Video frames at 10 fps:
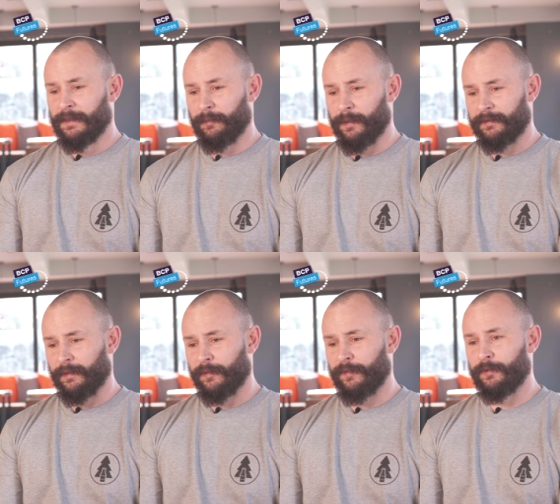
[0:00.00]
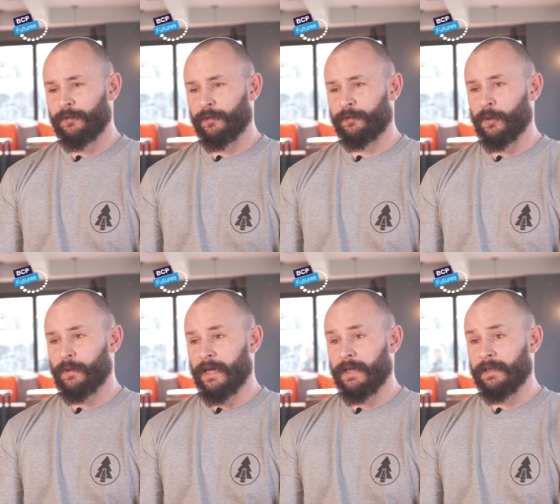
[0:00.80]
I picked up the phone to a
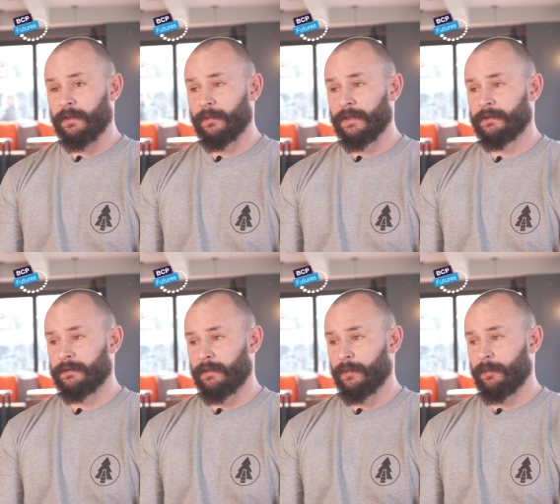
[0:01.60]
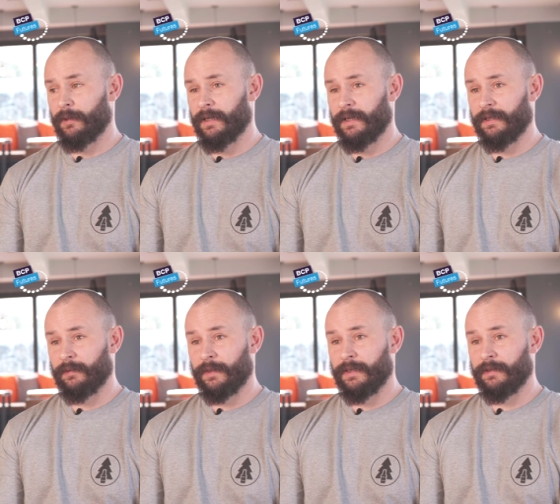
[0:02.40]
small canning company, a mobile canning
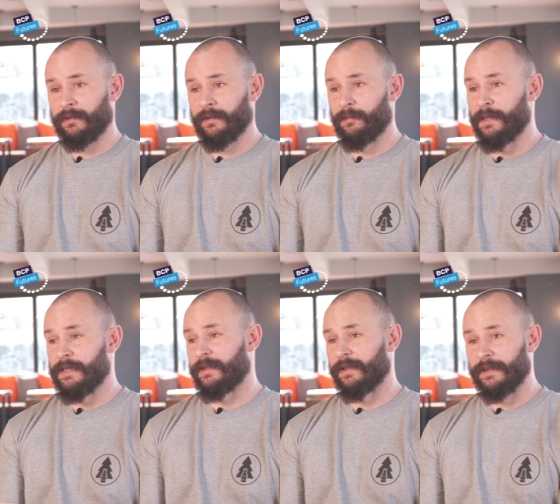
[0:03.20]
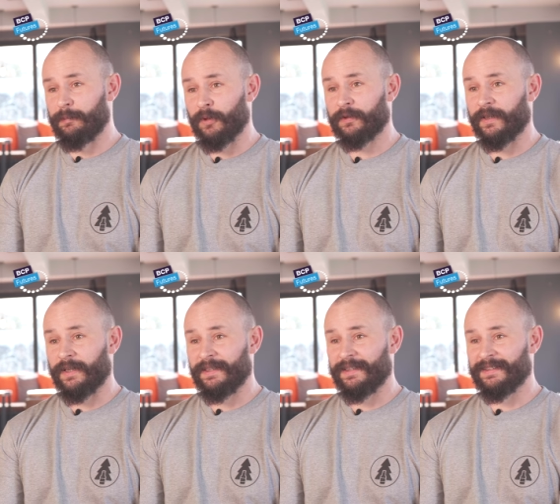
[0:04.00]
company, and immediately booked
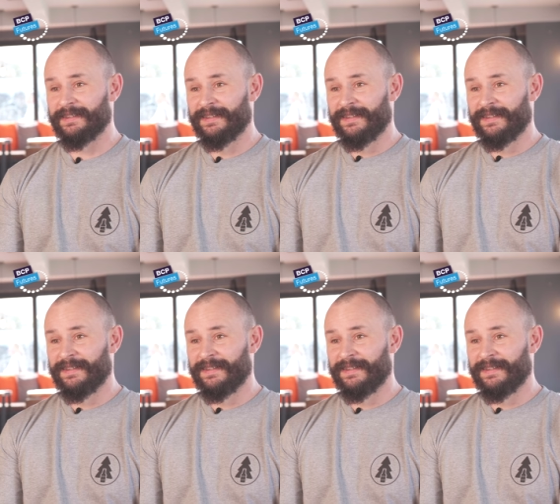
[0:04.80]
a uh,